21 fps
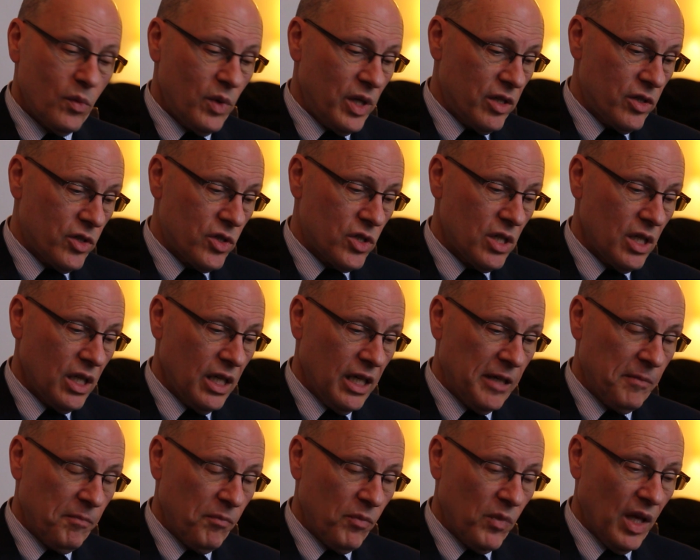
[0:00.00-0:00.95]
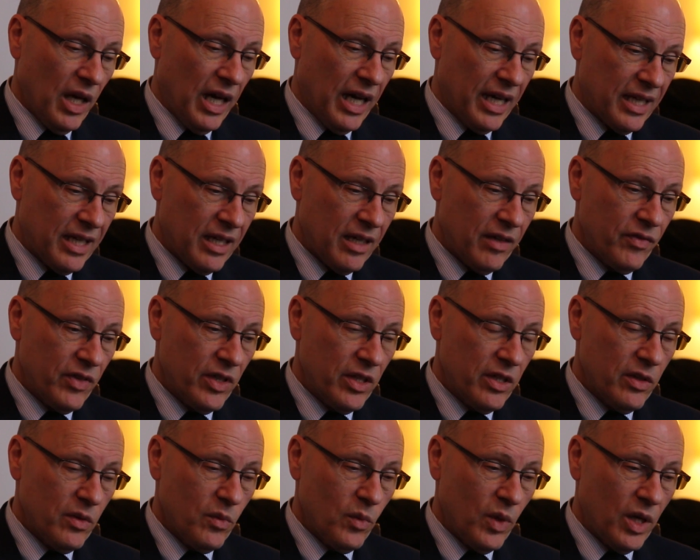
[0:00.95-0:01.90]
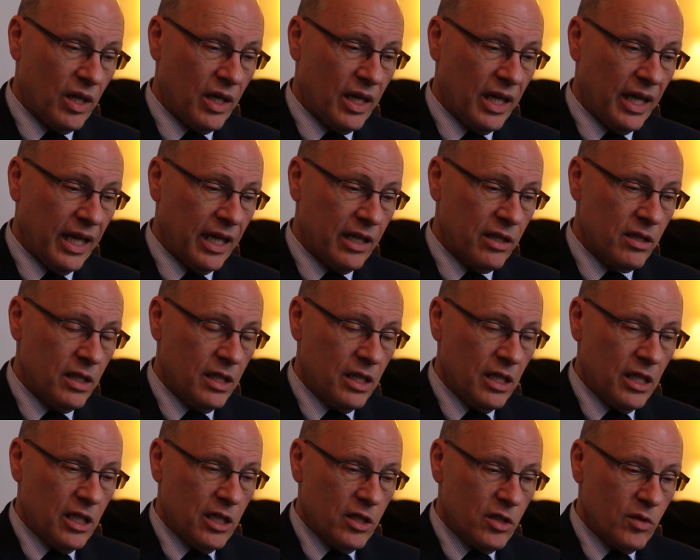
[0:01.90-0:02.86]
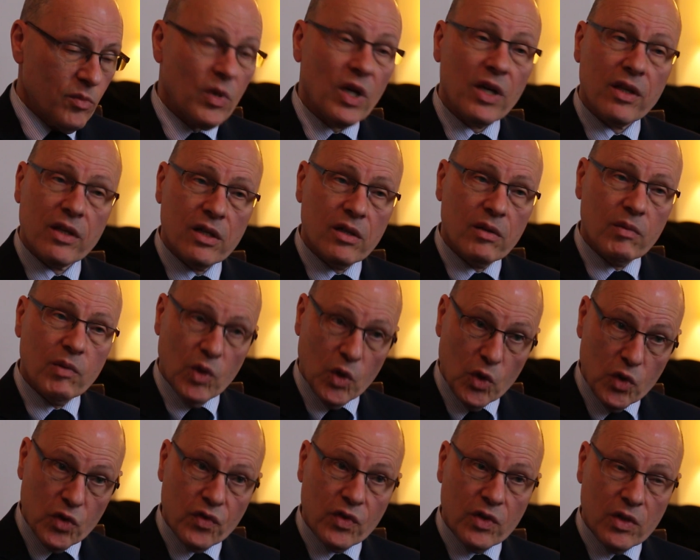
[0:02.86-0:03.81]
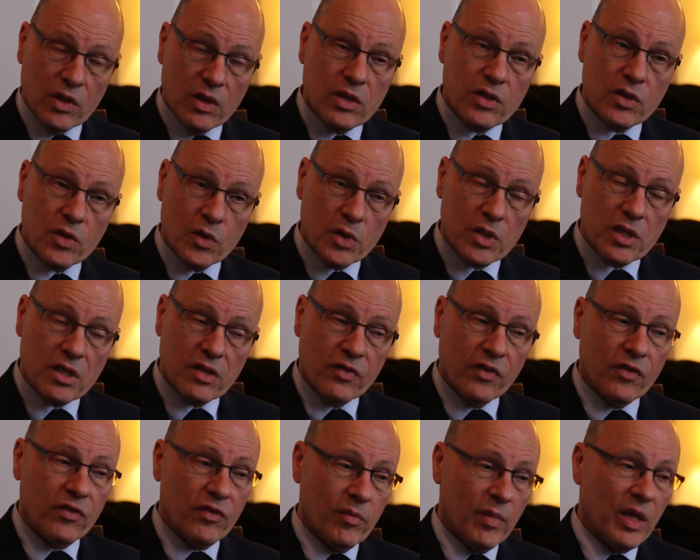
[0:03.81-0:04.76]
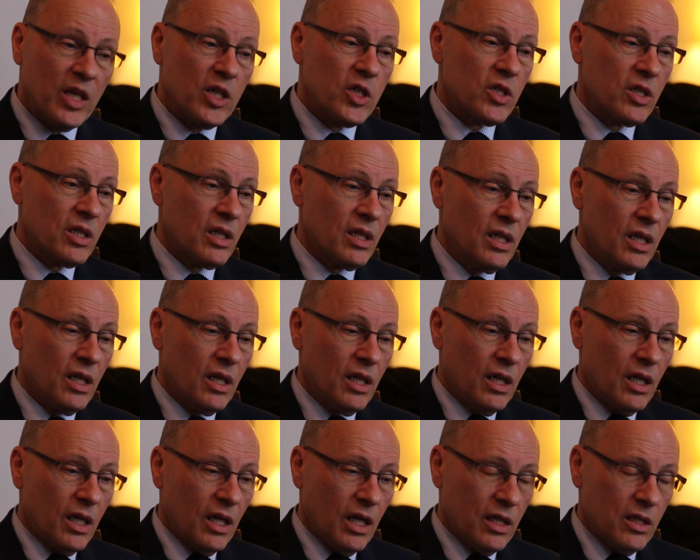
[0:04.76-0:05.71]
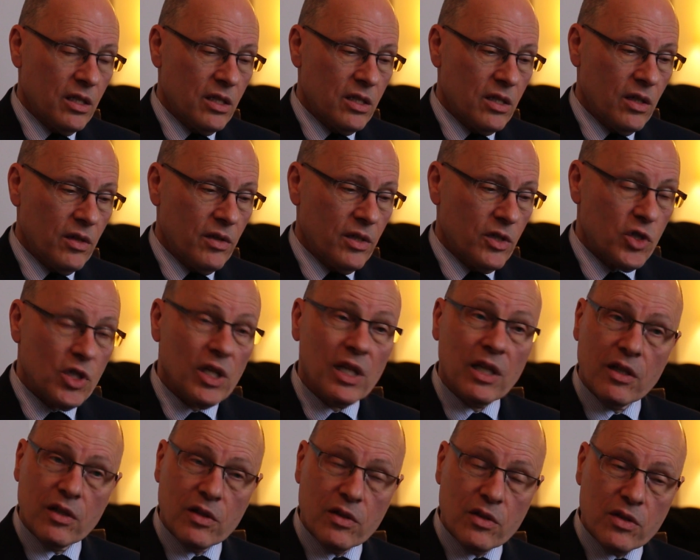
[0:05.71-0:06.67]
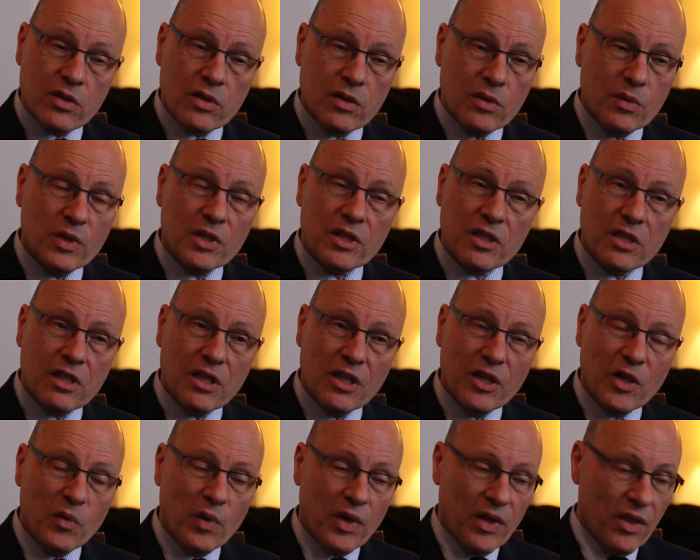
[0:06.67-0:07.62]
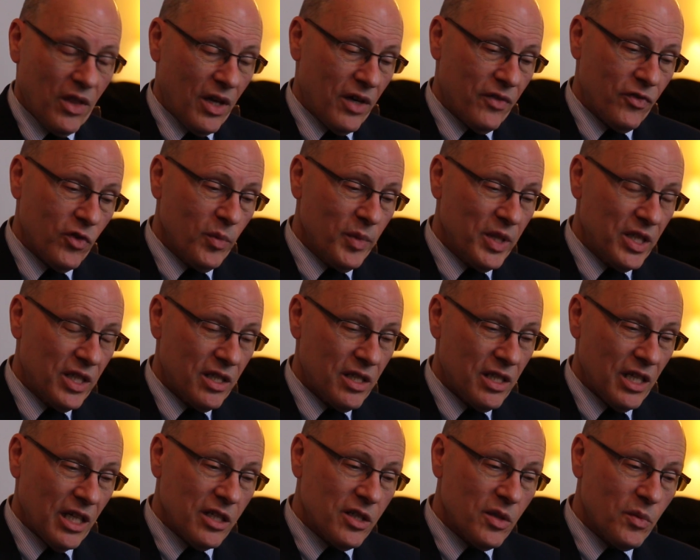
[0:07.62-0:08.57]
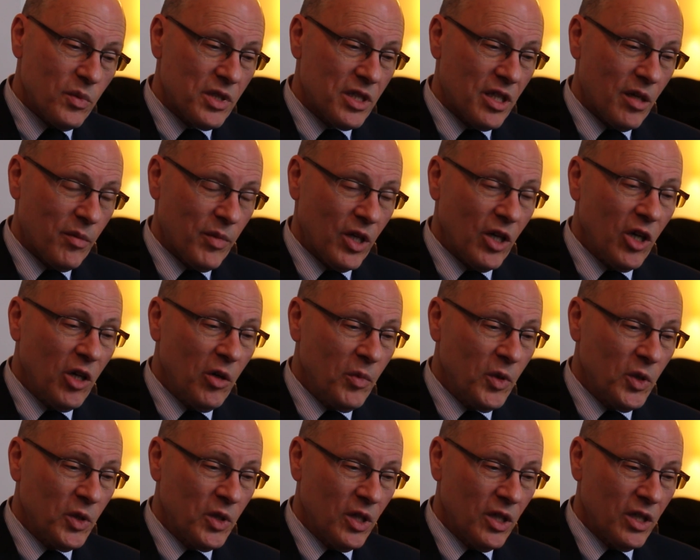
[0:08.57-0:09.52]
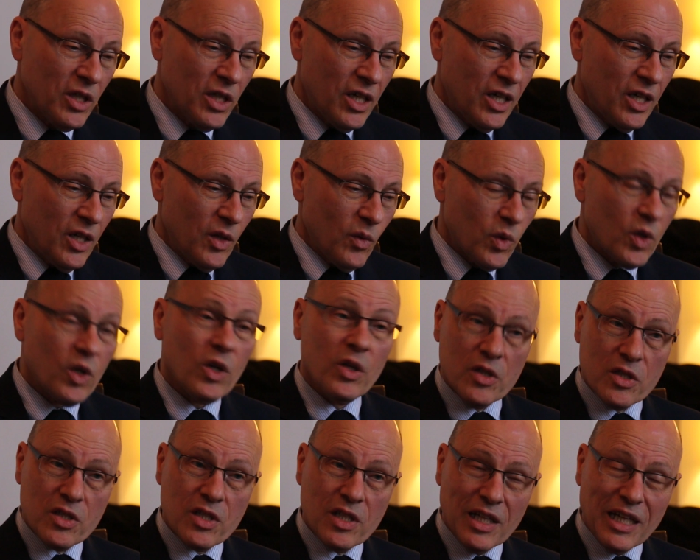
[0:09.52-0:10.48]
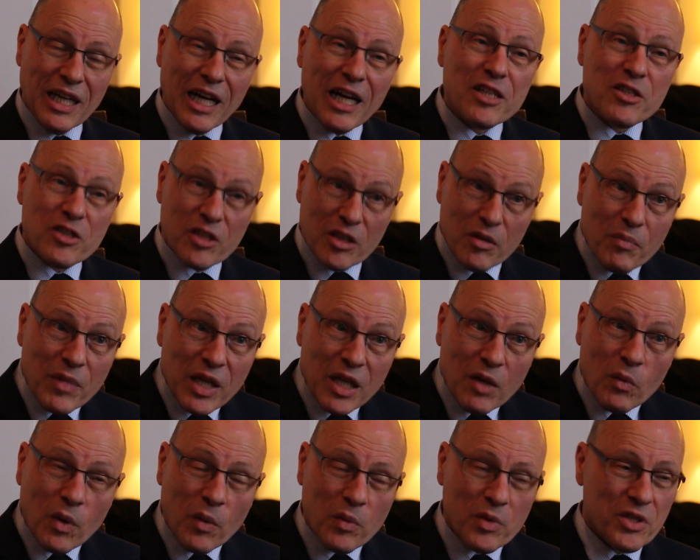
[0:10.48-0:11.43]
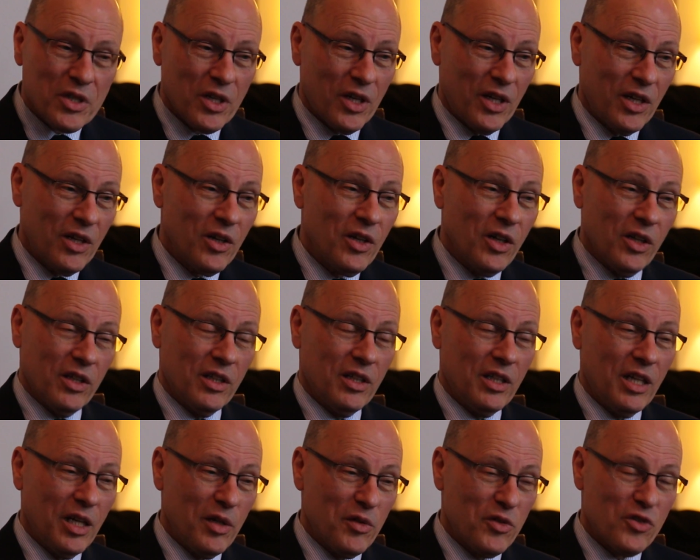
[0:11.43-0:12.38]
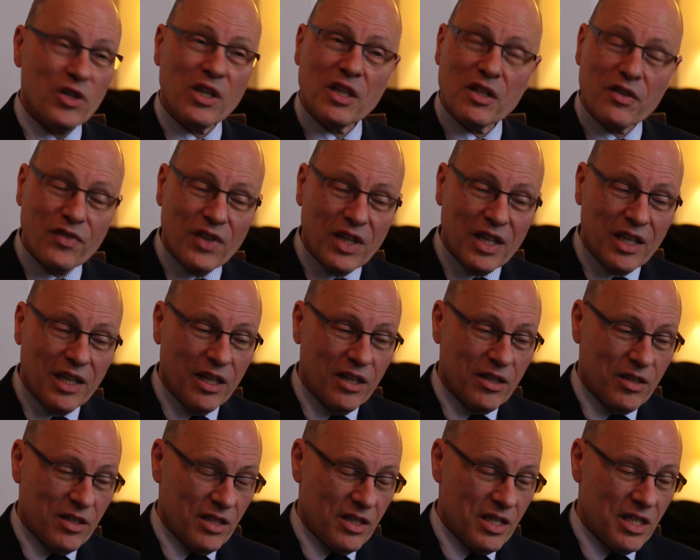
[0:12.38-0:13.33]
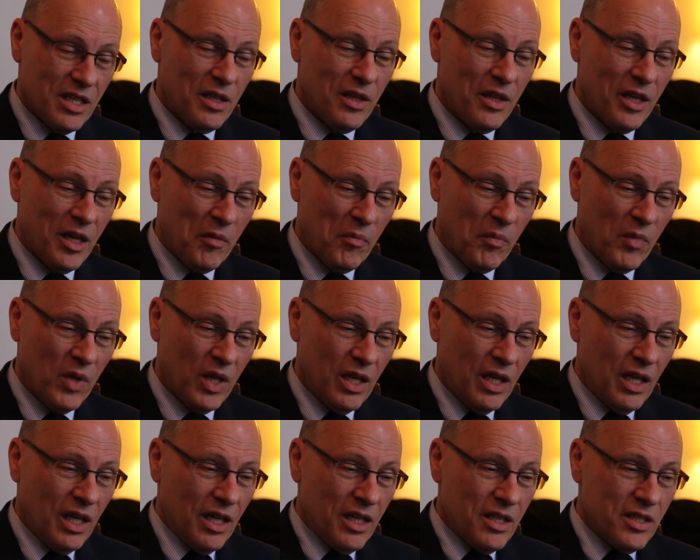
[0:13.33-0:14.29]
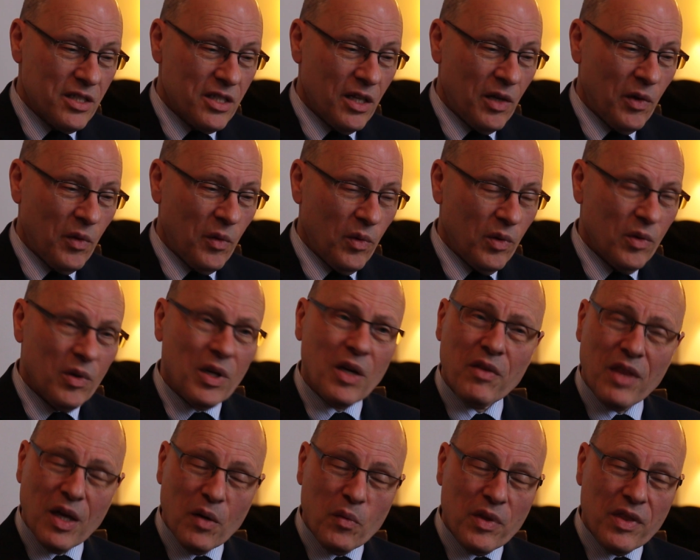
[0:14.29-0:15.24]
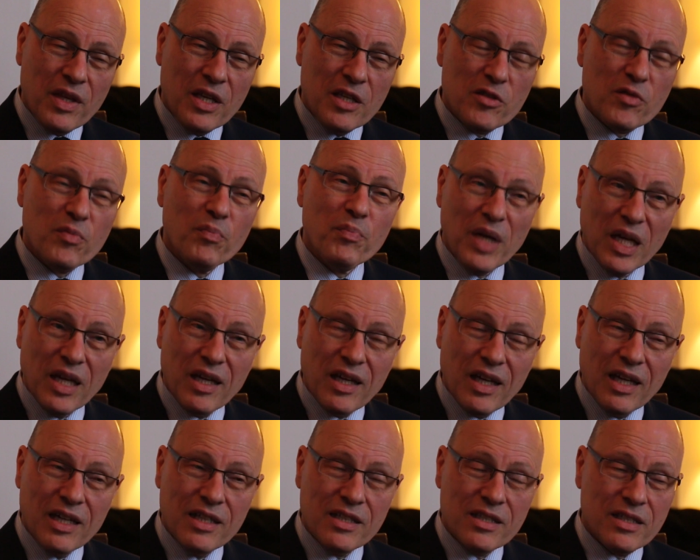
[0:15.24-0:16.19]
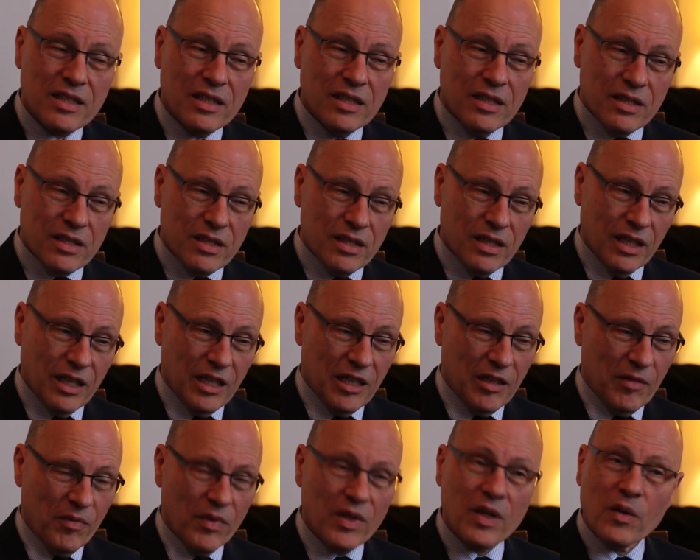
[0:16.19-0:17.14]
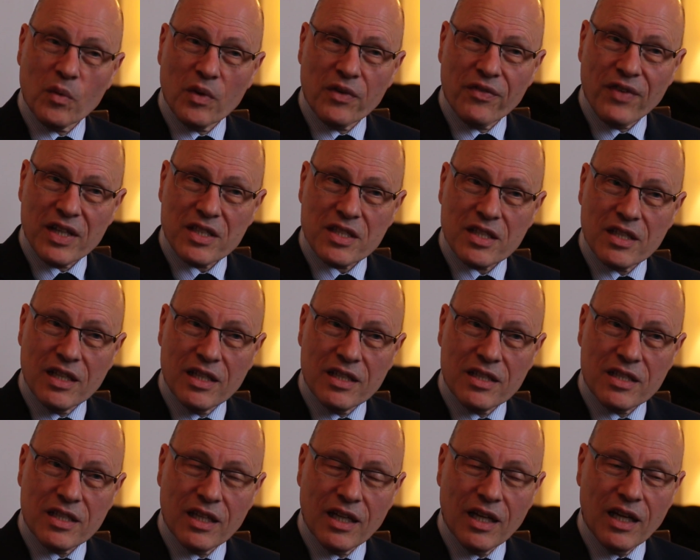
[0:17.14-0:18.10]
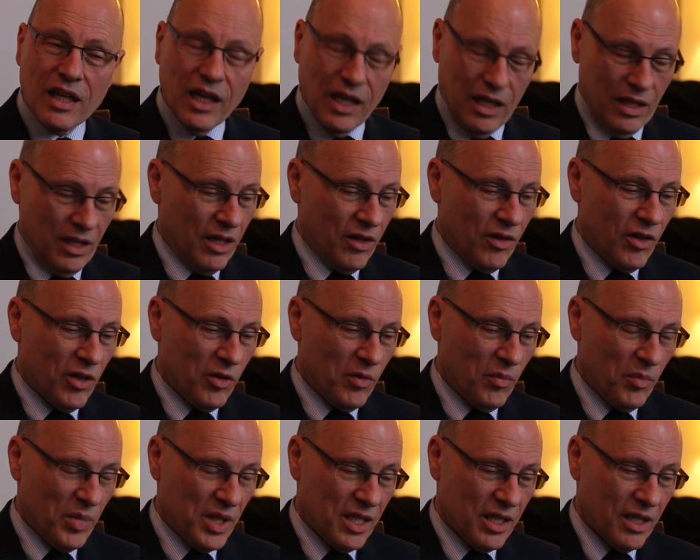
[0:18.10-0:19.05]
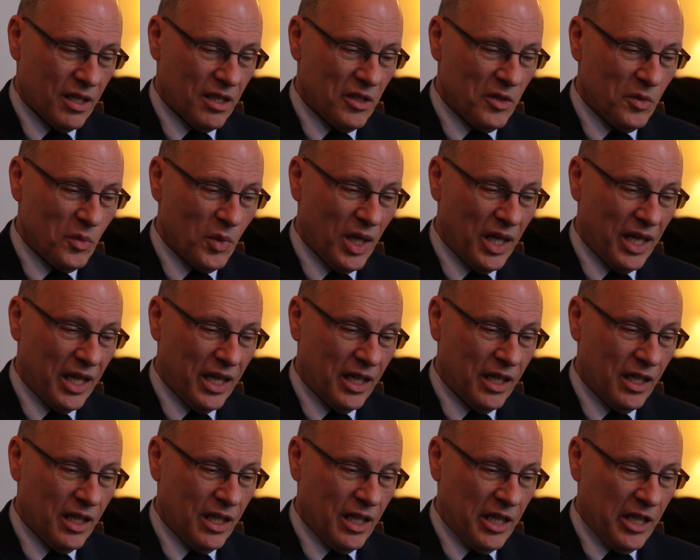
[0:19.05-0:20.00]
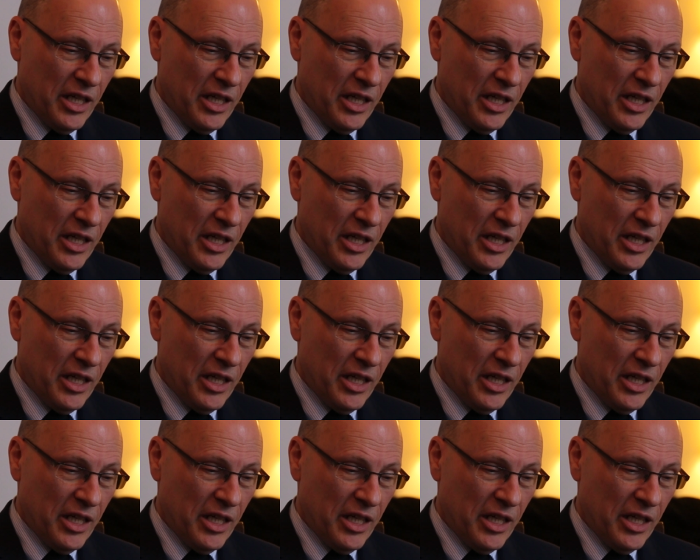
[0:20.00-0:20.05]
which I covered and where I had some rather useful sources of information. And so the Chileans, who wanted to know whether their former dictator was coming home or not, were constantly asking me what was going on, and I was trying to find out and tell them. So, you know, there were these big cases that were fascinating in their own particular way.